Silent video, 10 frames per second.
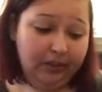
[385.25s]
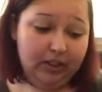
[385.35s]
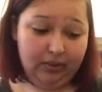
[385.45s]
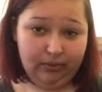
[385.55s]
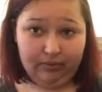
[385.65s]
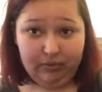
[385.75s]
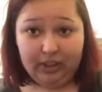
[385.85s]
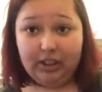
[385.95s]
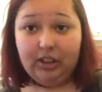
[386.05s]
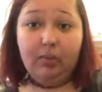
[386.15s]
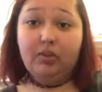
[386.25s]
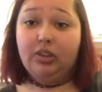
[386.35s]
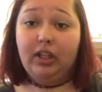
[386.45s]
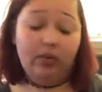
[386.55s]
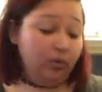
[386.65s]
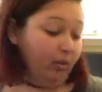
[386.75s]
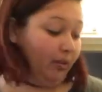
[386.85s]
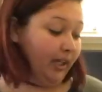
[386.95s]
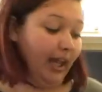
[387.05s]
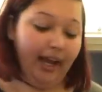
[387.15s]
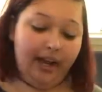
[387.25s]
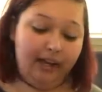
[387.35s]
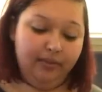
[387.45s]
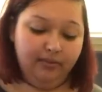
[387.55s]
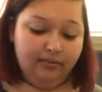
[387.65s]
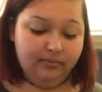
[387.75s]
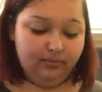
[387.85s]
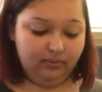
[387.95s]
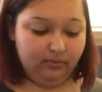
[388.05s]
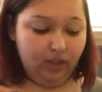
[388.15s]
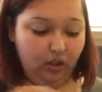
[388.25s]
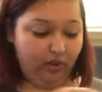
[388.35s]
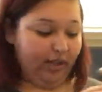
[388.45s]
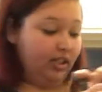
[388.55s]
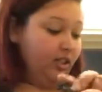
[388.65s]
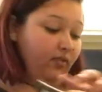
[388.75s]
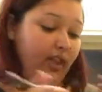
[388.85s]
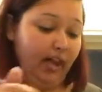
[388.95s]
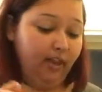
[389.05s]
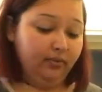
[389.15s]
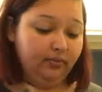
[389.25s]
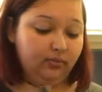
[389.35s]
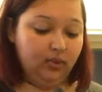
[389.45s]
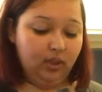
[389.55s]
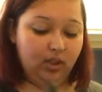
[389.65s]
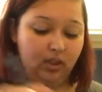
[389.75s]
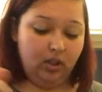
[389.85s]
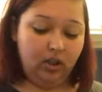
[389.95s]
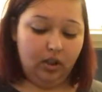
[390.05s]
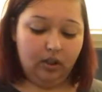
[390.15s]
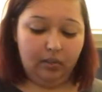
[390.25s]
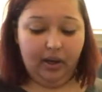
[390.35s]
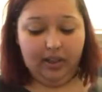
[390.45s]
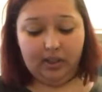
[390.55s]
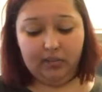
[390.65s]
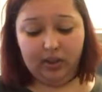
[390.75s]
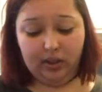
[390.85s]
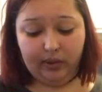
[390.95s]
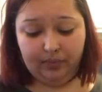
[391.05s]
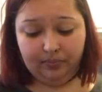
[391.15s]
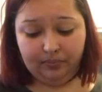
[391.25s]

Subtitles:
So once it's almost done, we'll probably add the rest of that possibly to it.